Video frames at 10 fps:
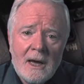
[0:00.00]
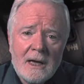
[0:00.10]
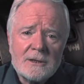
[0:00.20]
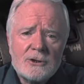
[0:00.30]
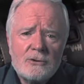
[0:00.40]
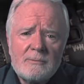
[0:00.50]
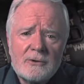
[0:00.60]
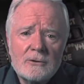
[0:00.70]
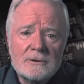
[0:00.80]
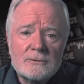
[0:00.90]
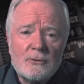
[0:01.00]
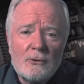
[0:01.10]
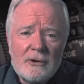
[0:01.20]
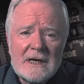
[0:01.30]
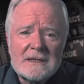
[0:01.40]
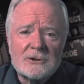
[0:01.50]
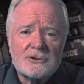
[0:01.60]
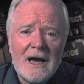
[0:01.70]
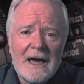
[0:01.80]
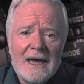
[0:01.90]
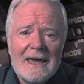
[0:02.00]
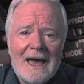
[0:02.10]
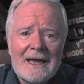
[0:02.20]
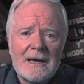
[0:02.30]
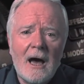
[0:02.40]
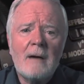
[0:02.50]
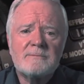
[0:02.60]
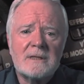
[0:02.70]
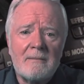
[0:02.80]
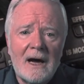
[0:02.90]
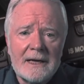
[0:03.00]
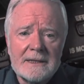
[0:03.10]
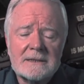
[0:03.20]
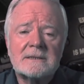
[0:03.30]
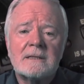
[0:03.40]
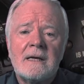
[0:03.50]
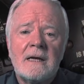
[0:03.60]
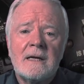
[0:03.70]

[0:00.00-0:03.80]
And the two approaches were really to try and optimize